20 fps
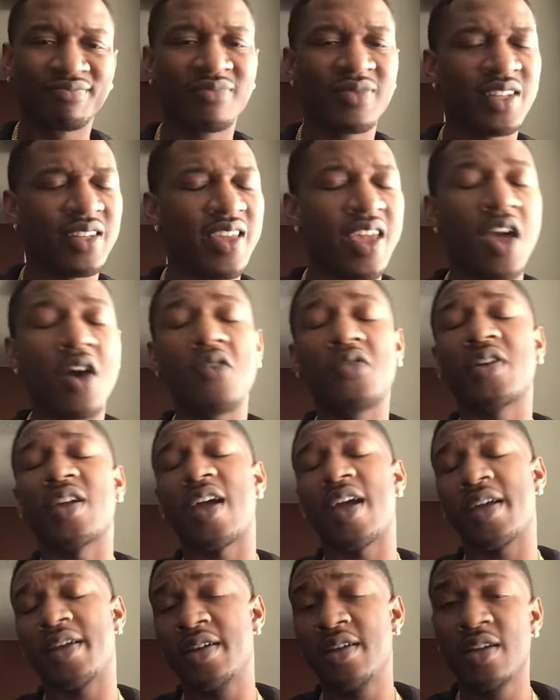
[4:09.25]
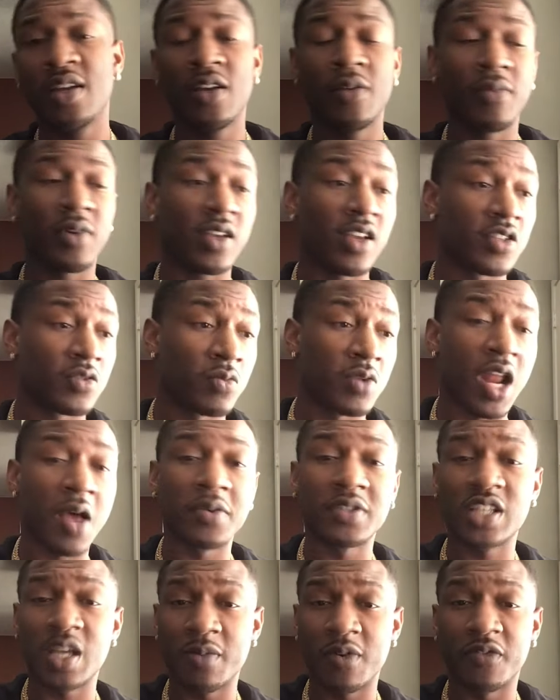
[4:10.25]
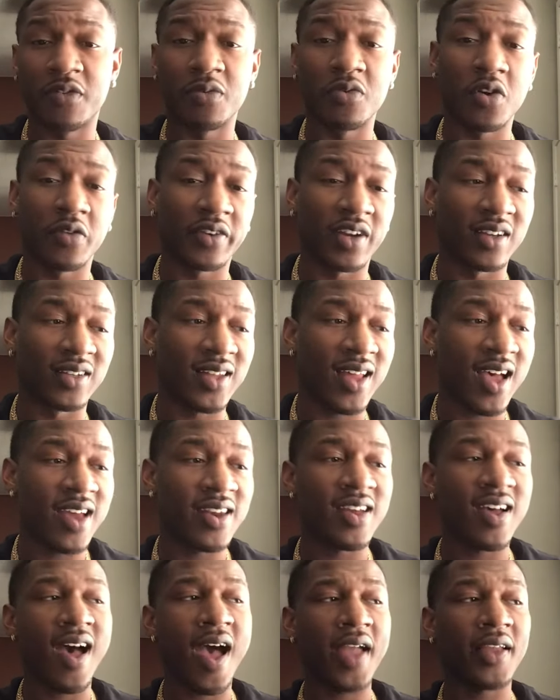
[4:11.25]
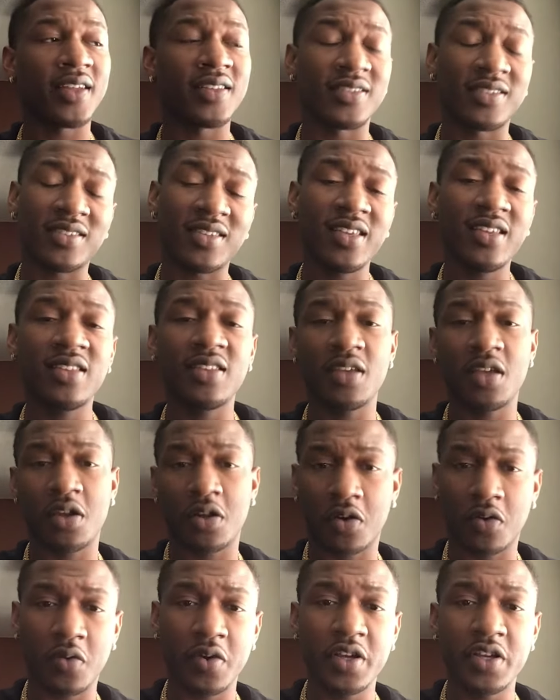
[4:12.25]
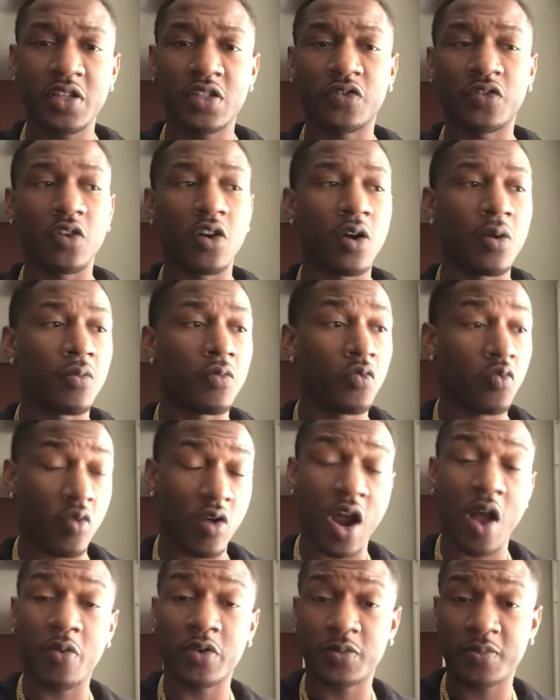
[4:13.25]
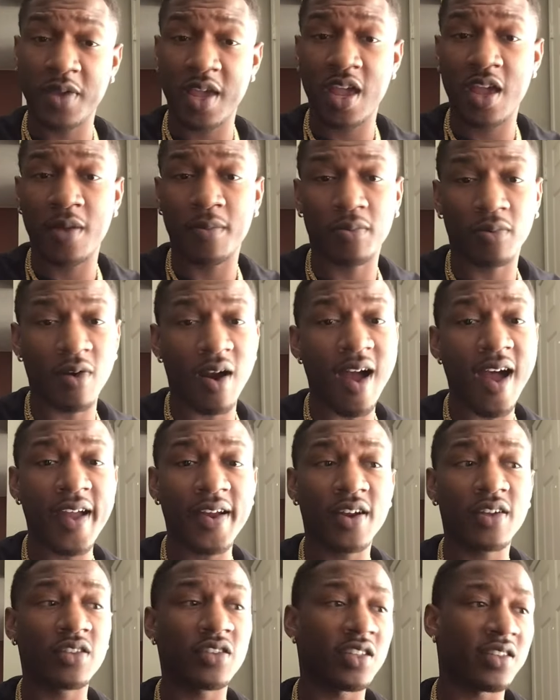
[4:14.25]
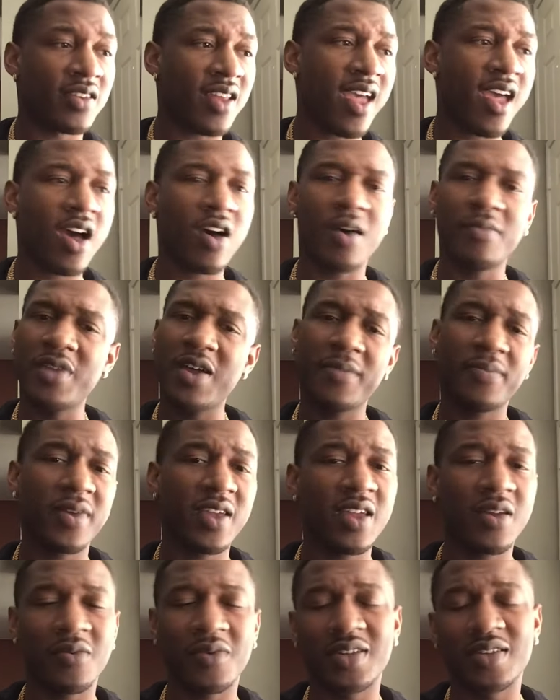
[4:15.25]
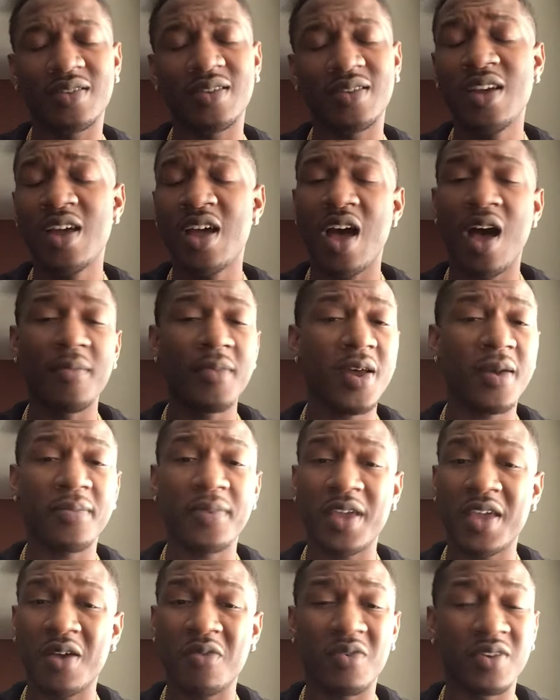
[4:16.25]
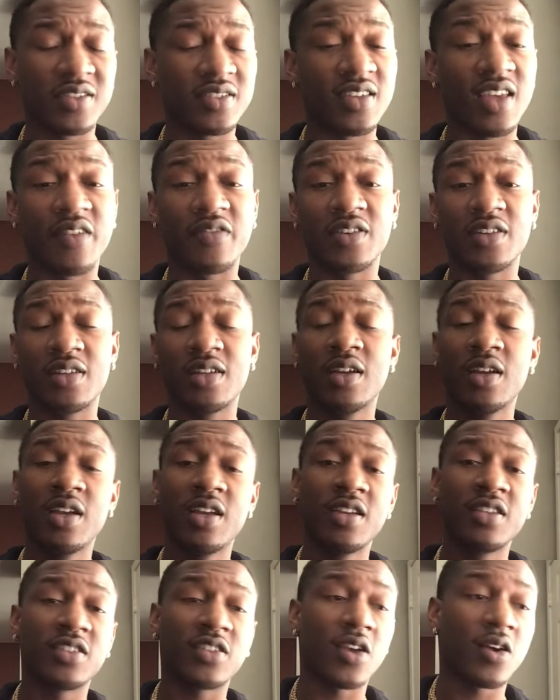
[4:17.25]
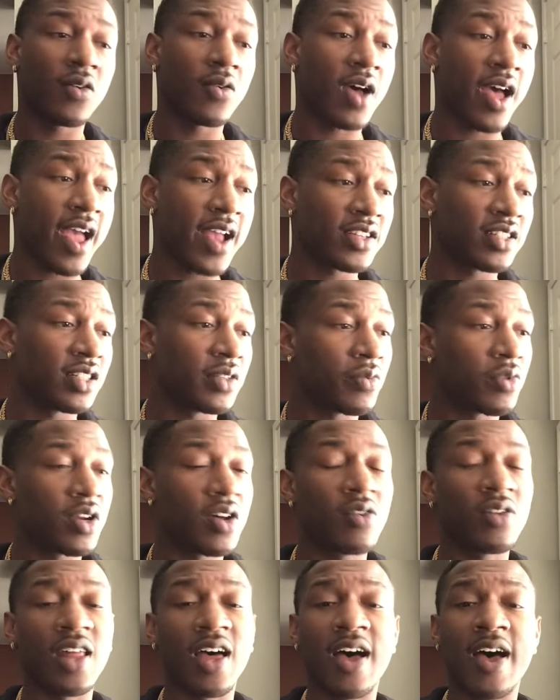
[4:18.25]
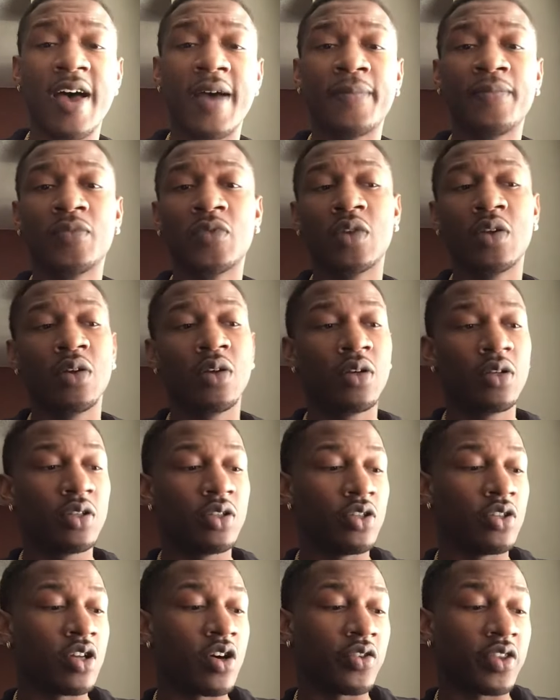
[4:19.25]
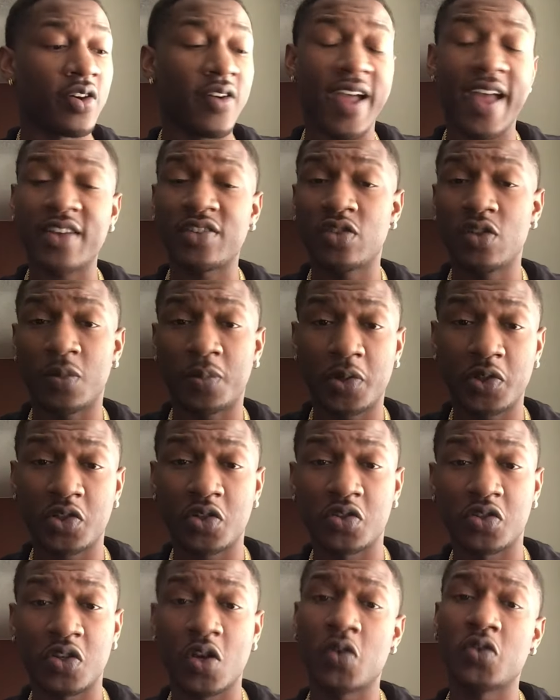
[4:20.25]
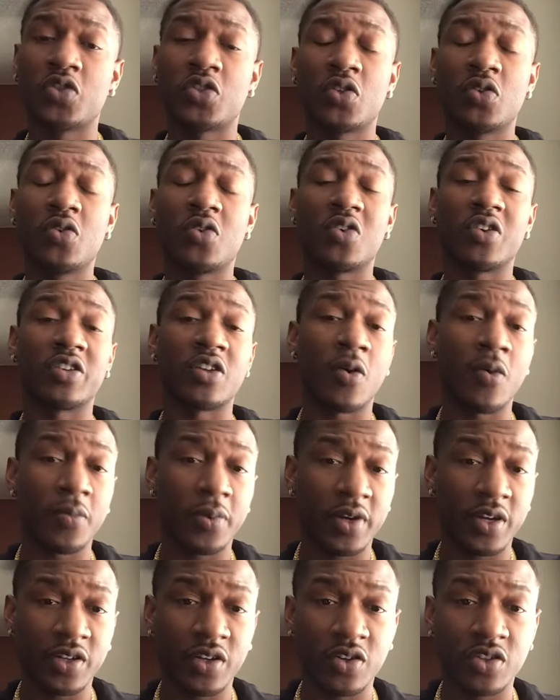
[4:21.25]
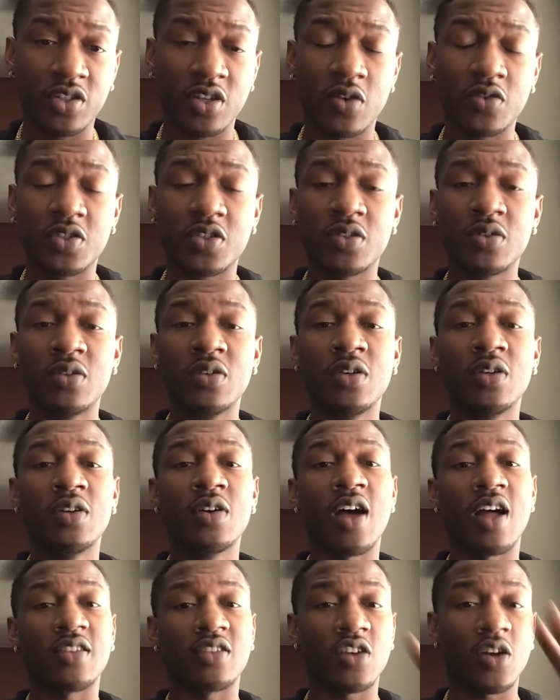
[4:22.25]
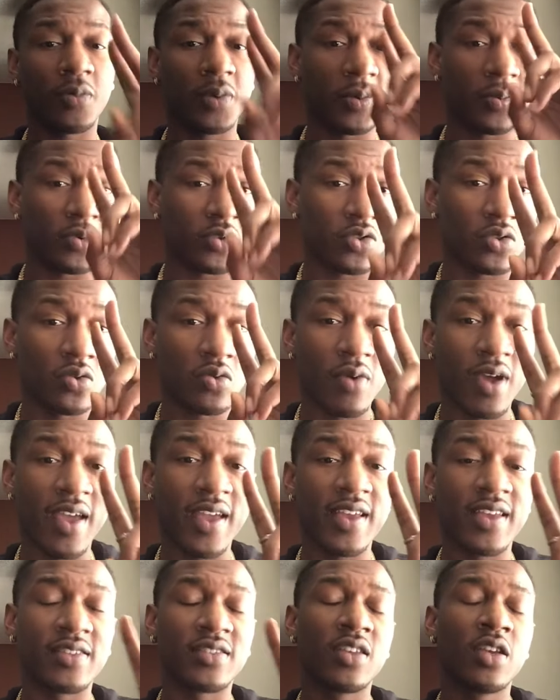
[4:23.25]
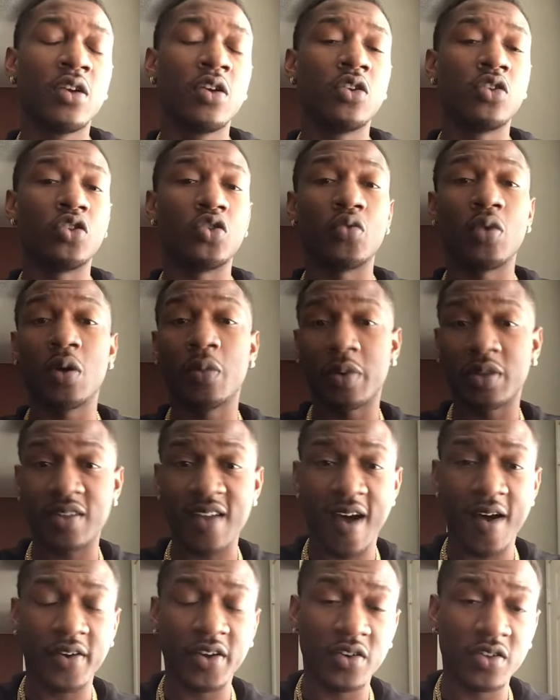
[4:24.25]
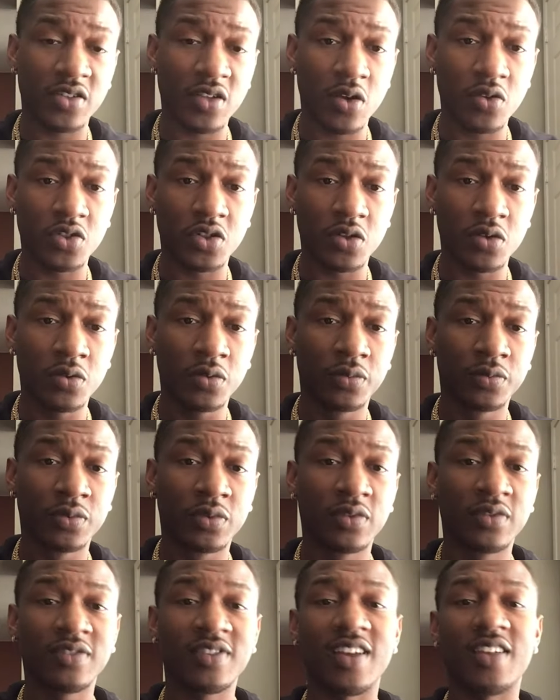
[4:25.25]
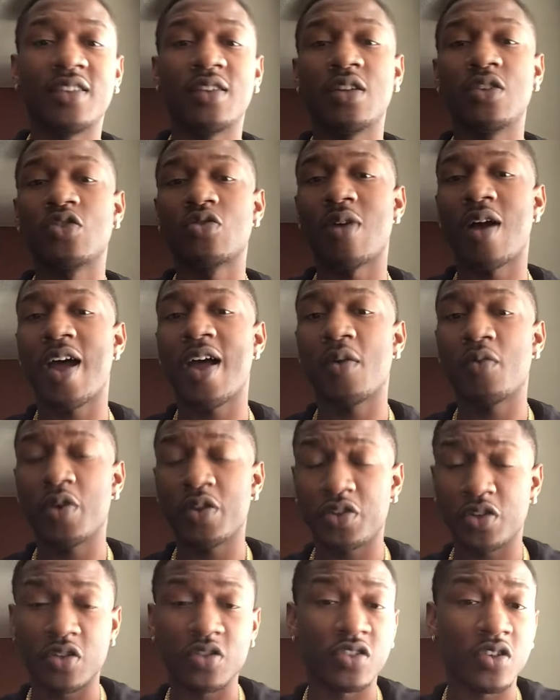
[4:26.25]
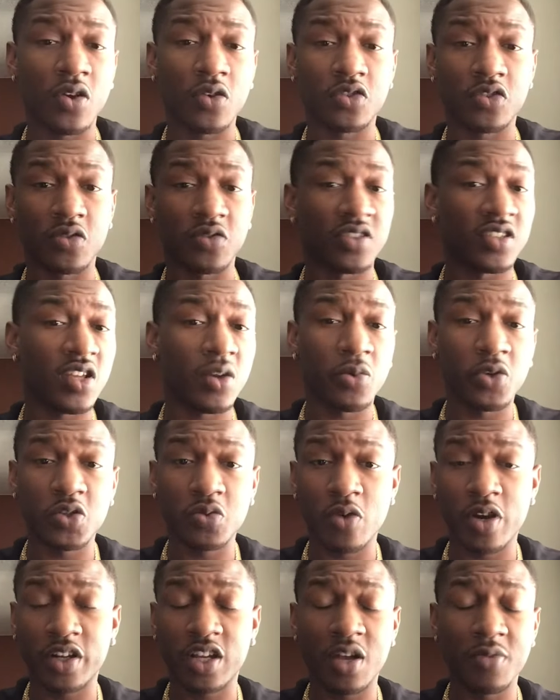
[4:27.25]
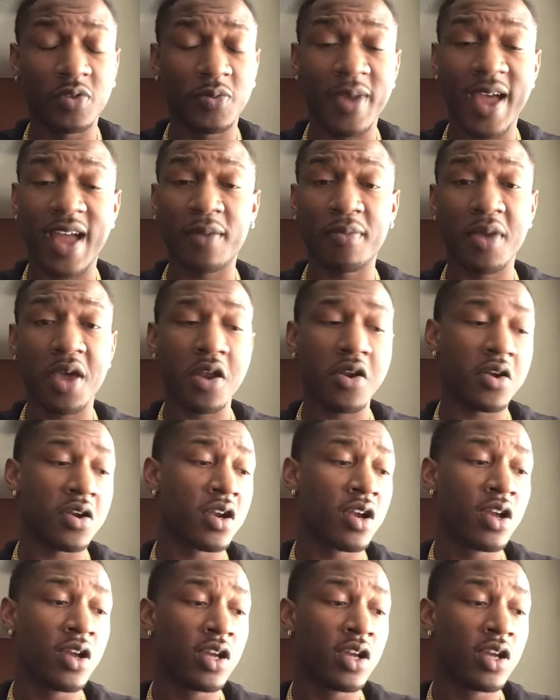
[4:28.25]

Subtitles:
Yeah, okay. Because when I was coming from North Carolina, I can see the increase from where I was paying prior to now. I'm not paying $170. So I actually went online. You know, they'll ask you to put your social or don't put in your social. I tell people 2 ways. Do it without your social and then try it with your social. See which one comes back better.